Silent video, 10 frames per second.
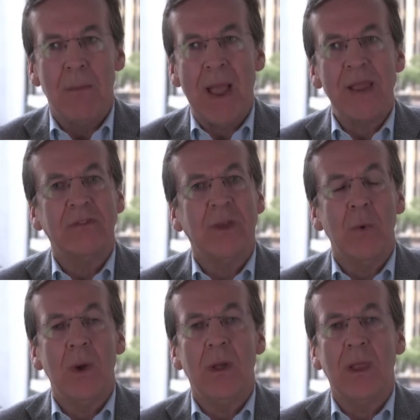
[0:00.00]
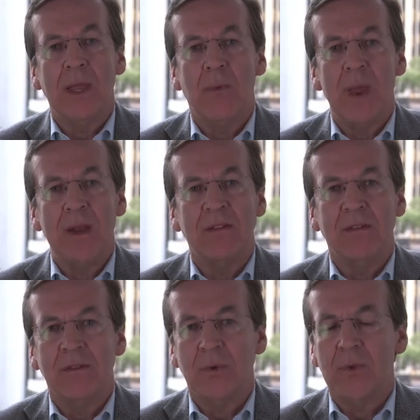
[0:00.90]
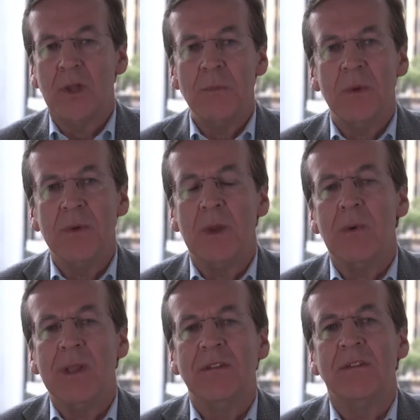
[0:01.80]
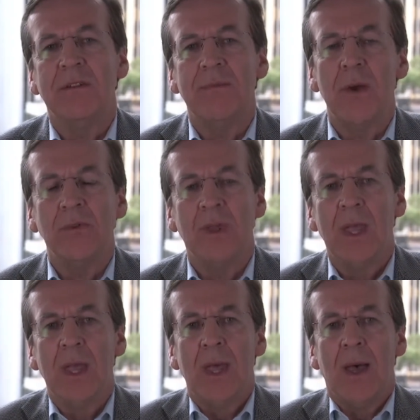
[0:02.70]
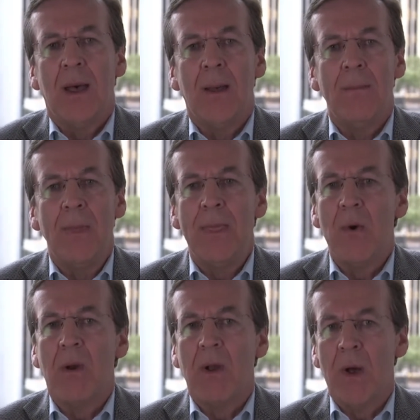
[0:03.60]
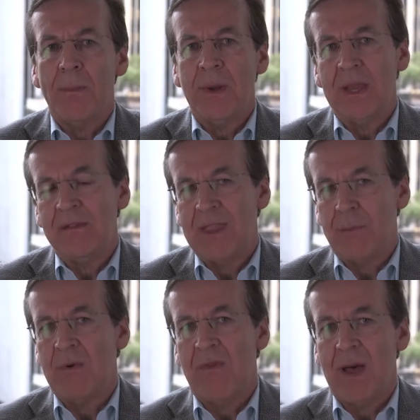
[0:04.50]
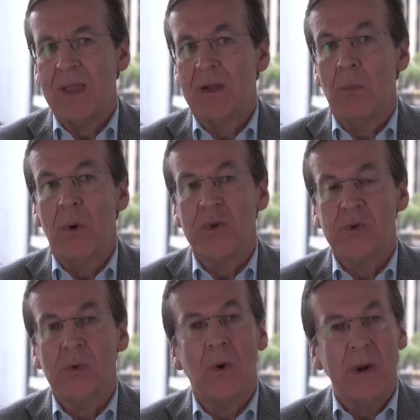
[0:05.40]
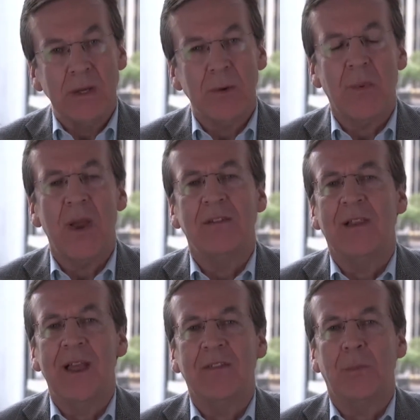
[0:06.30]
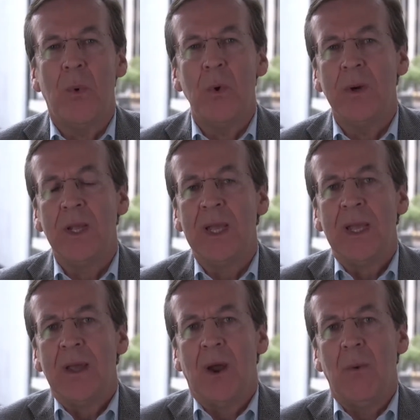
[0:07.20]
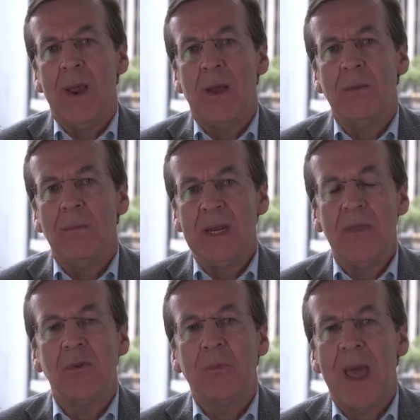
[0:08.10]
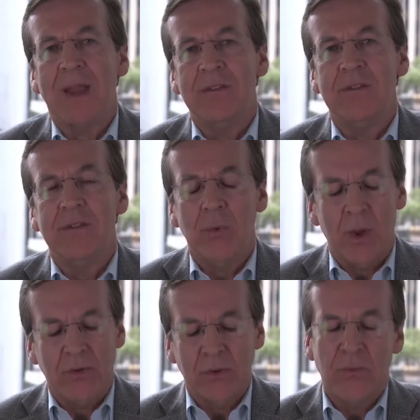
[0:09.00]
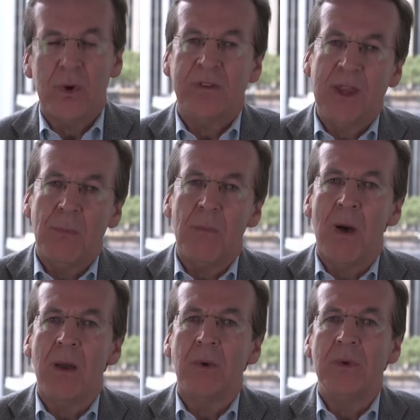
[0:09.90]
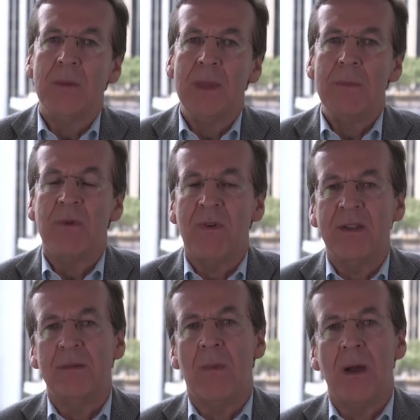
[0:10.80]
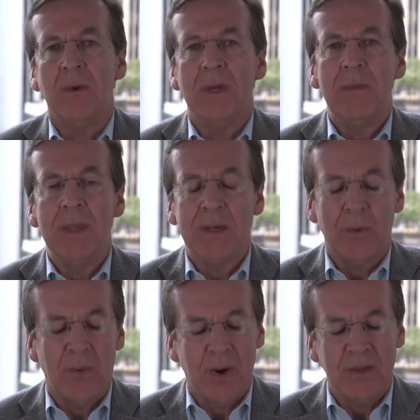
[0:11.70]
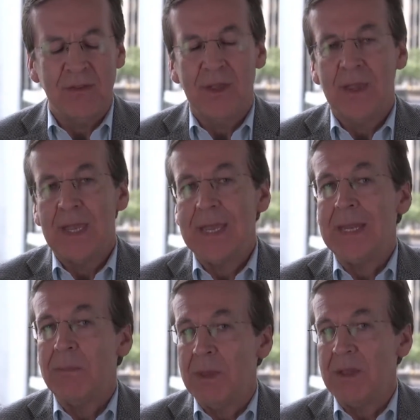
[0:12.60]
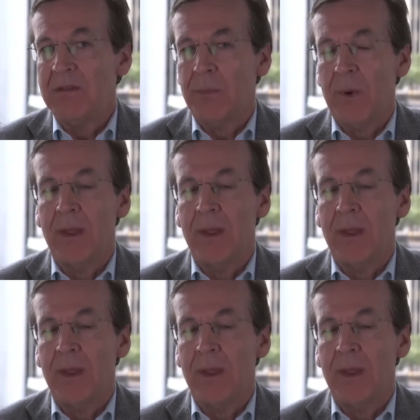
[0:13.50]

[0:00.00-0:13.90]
MySQL, and Redis. So the community releases of those. There are companies that provide commercial or enterprise class support around many of those packages as well. So for example, MongoDB provides a MongoDB Enterprise. EDBs